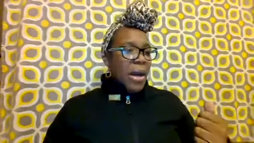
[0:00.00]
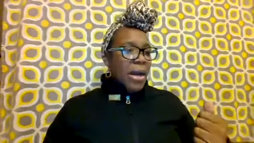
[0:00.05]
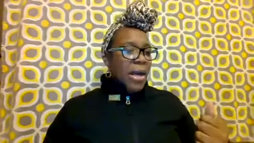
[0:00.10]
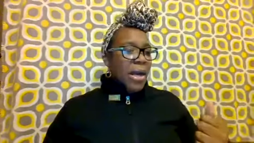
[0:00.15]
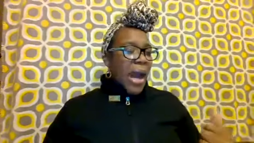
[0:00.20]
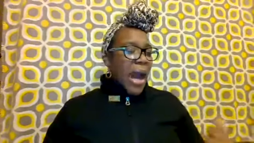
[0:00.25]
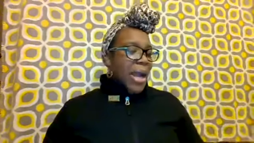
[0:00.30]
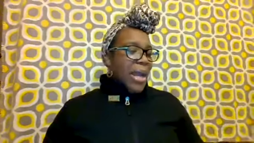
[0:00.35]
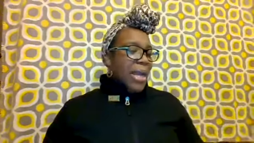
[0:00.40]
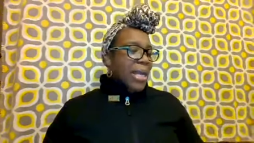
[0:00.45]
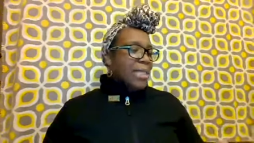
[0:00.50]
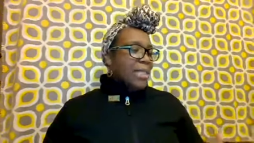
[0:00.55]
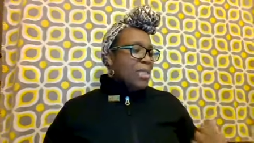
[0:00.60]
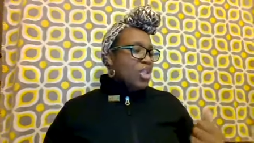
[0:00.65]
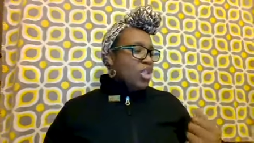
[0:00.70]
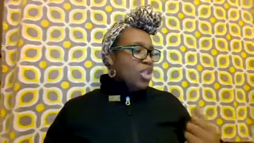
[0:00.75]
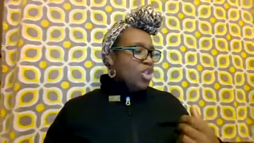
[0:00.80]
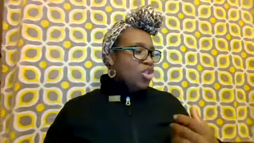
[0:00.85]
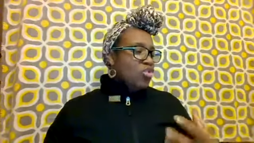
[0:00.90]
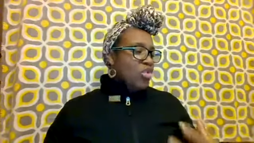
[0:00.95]
God has
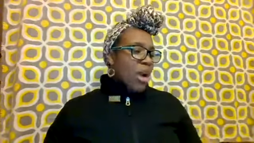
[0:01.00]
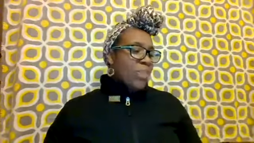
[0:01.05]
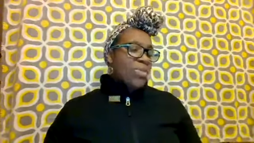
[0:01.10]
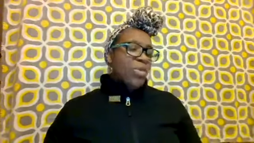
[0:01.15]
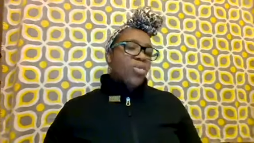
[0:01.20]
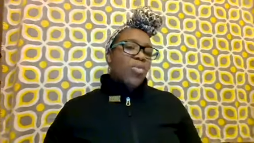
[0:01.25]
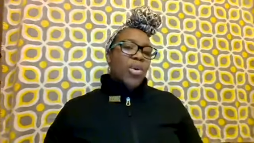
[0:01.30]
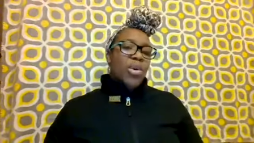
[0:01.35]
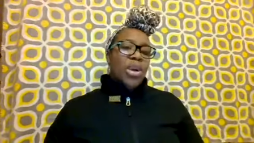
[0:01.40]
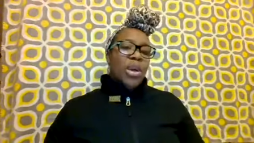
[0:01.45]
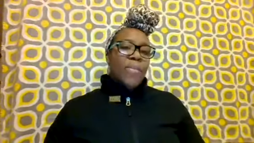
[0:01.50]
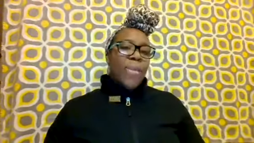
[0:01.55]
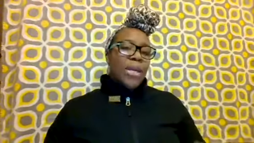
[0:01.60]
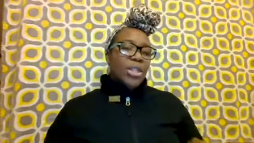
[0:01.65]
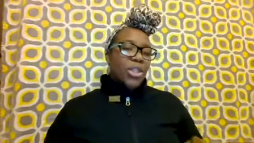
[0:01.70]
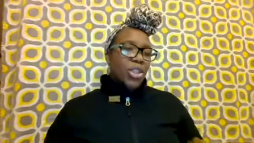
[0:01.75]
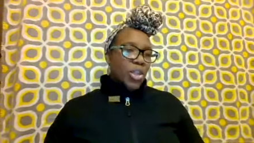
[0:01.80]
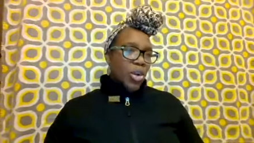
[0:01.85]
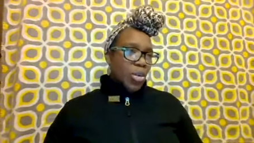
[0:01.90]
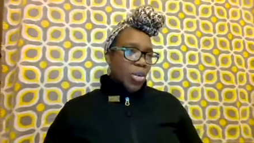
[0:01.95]
just dropped a word in my
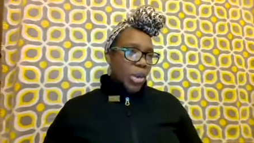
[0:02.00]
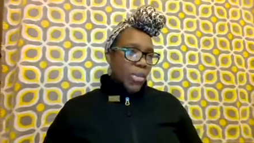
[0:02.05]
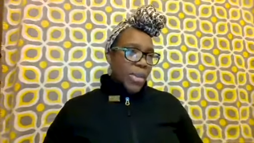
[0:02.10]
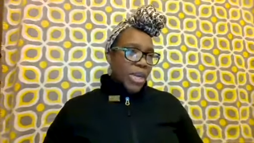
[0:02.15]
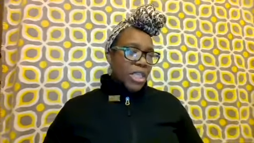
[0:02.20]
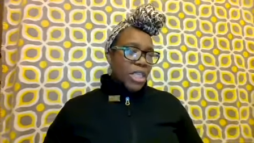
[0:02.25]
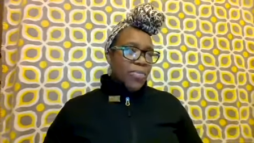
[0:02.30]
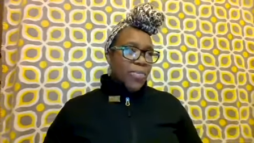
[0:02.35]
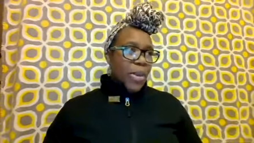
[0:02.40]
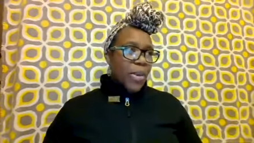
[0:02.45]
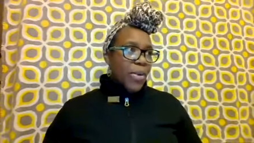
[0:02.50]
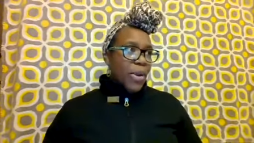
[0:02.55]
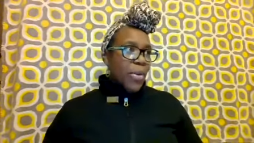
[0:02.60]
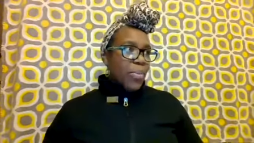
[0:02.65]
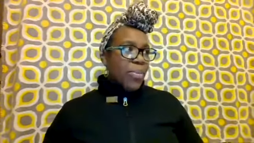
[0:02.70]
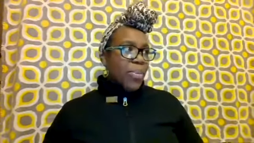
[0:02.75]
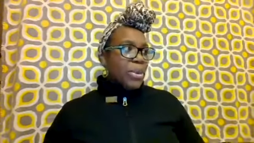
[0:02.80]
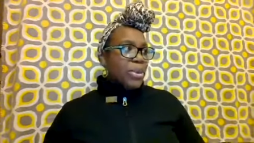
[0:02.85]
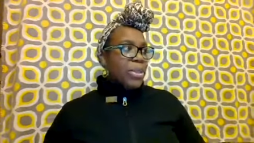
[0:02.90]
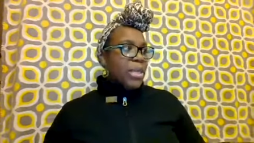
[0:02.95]
soul and my spirit
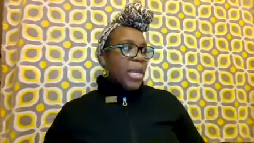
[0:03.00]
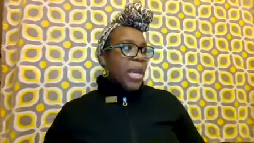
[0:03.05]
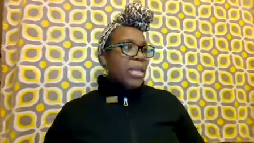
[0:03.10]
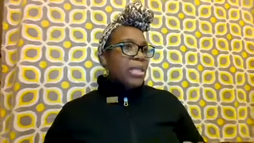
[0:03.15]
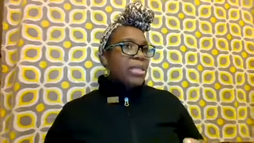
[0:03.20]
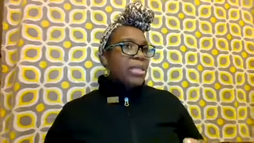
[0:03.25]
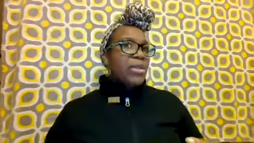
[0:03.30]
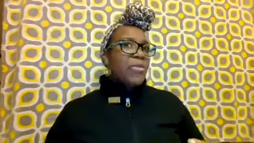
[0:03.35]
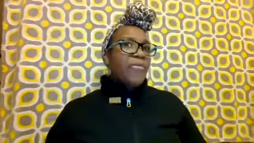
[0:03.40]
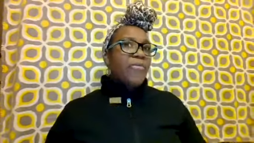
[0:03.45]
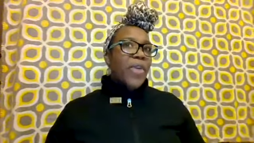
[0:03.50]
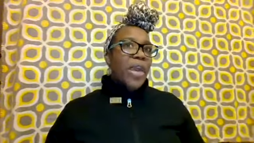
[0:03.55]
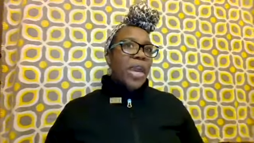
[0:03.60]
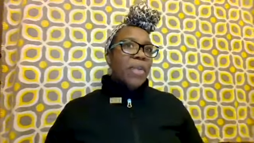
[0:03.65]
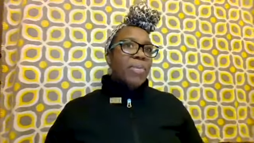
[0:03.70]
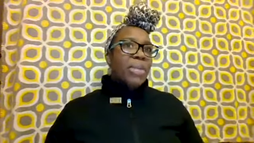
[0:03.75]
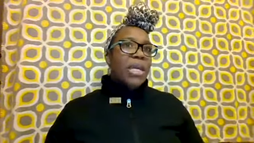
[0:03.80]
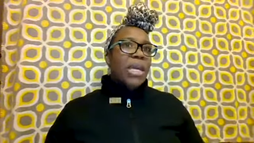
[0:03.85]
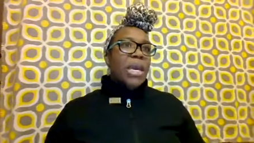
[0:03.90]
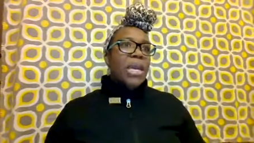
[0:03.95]
pertaining to
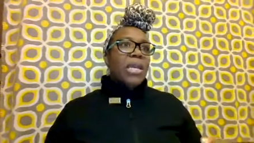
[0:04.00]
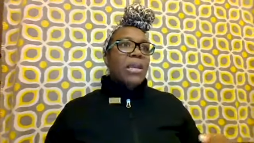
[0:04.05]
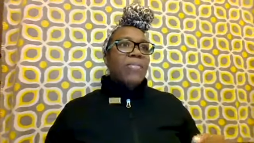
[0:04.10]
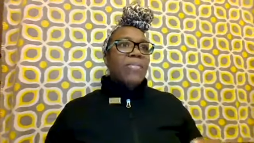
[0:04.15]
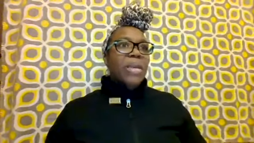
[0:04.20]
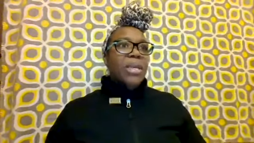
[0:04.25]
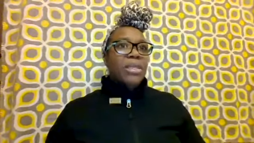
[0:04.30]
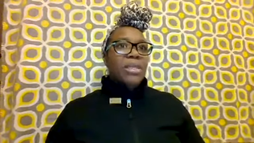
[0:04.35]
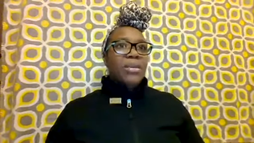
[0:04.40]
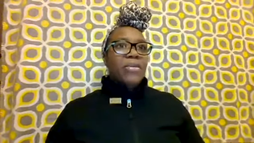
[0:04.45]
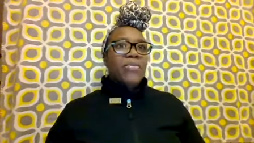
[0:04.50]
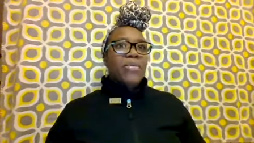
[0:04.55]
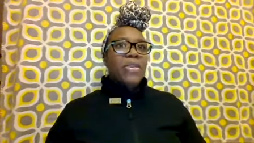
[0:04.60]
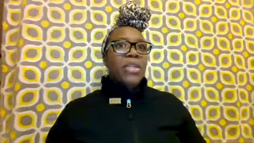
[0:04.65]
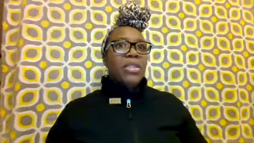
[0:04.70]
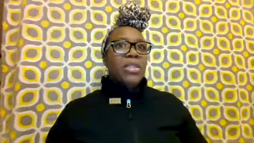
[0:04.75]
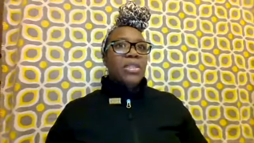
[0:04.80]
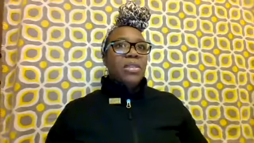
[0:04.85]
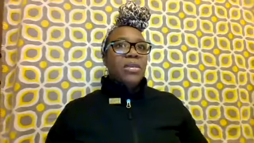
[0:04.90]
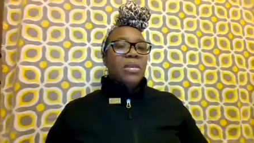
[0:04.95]
family in the midst of
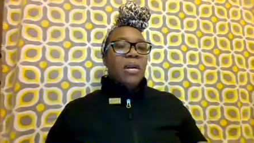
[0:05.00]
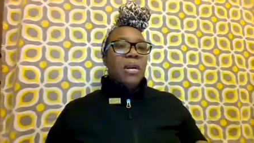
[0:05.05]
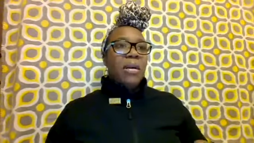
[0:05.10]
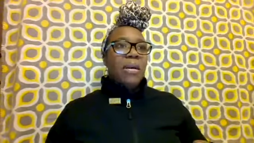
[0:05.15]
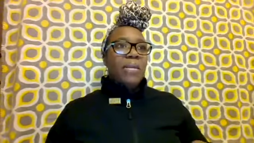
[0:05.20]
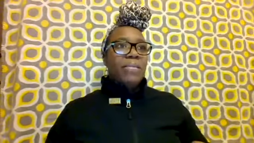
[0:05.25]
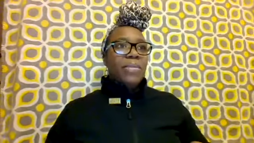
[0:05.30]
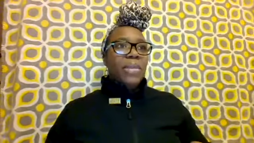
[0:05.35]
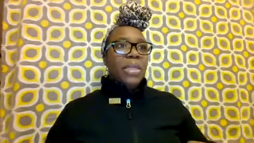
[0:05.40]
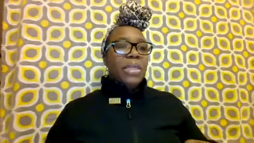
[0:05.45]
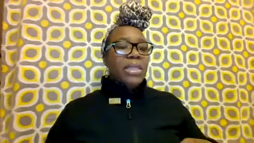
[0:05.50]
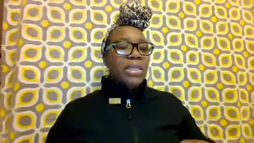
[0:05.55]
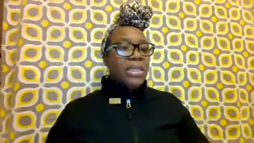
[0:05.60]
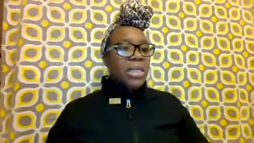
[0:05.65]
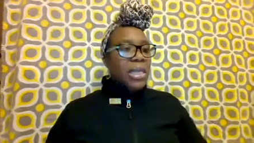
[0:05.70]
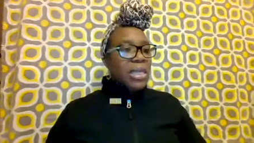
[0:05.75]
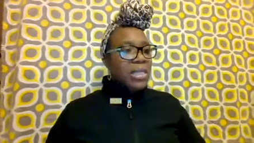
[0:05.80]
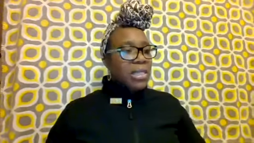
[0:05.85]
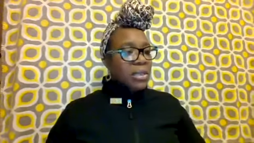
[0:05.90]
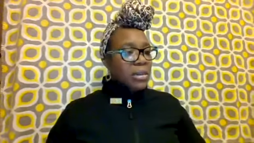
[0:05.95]
this um, this
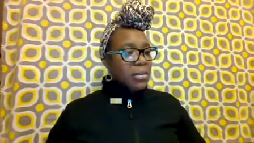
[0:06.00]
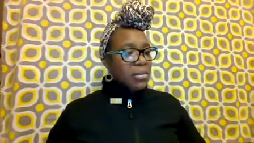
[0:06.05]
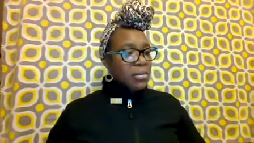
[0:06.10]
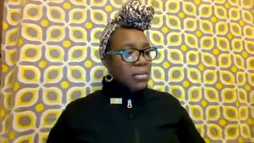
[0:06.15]
season,